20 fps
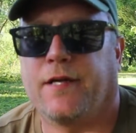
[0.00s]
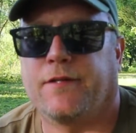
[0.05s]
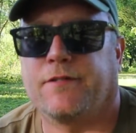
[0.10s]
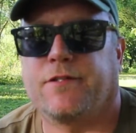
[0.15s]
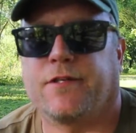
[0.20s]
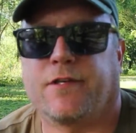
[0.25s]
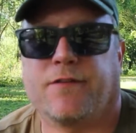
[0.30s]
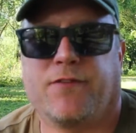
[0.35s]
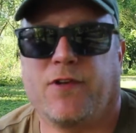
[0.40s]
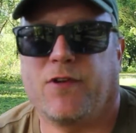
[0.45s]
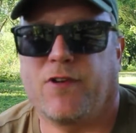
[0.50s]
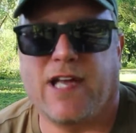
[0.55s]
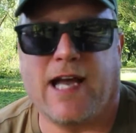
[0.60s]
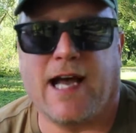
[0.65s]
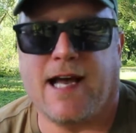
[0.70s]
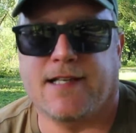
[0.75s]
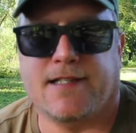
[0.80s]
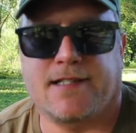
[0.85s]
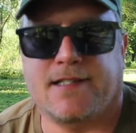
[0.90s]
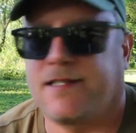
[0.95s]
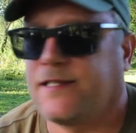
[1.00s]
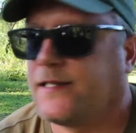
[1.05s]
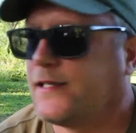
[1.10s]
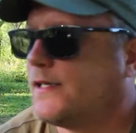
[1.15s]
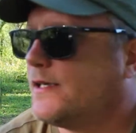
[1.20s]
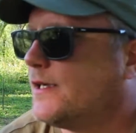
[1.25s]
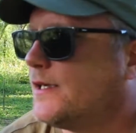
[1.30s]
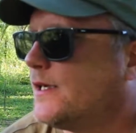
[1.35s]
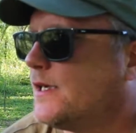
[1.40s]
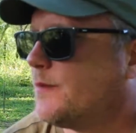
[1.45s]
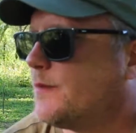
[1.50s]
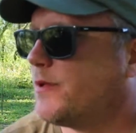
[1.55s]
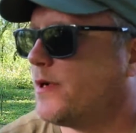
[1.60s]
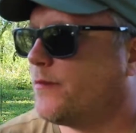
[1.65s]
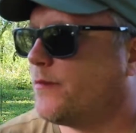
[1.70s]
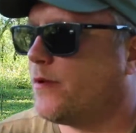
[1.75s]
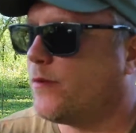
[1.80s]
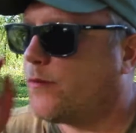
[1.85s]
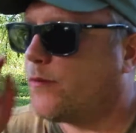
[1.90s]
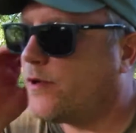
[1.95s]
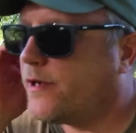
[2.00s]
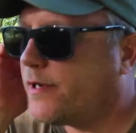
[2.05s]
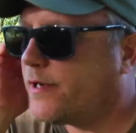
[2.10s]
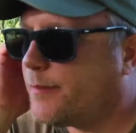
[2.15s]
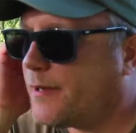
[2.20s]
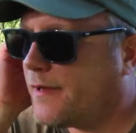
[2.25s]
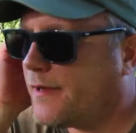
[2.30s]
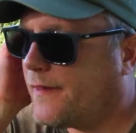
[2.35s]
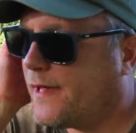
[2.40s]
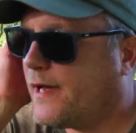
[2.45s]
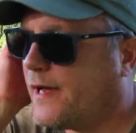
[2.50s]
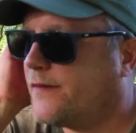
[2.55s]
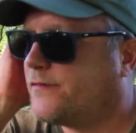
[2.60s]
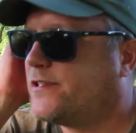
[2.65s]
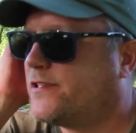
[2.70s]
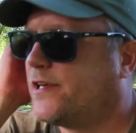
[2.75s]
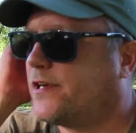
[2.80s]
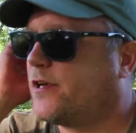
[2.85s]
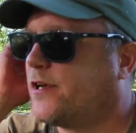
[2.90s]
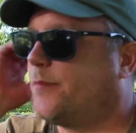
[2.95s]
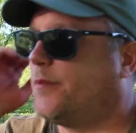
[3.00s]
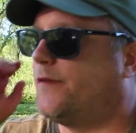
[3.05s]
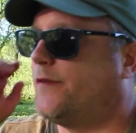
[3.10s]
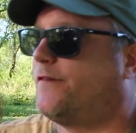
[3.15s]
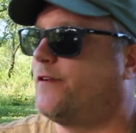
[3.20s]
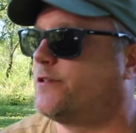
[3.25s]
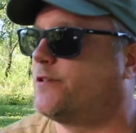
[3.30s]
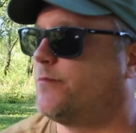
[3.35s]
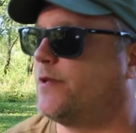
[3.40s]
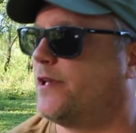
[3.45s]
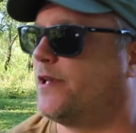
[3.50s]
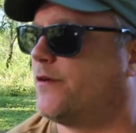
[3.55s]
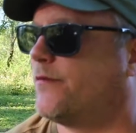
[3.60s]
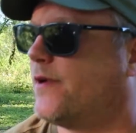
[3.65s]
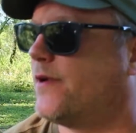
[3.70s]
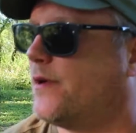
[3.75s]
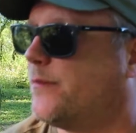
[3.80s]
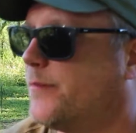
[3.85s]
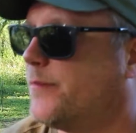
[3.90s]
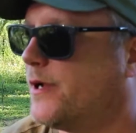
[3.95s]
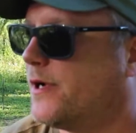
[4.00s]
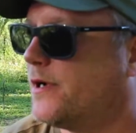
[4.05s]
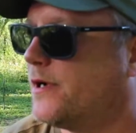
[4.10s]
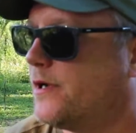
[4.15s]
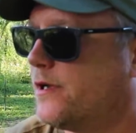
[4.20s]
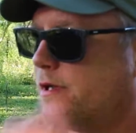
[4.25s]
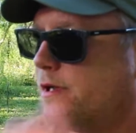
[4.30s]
Took a few casts, but I'm not worried about that. I've seen a couple of fish milling around, but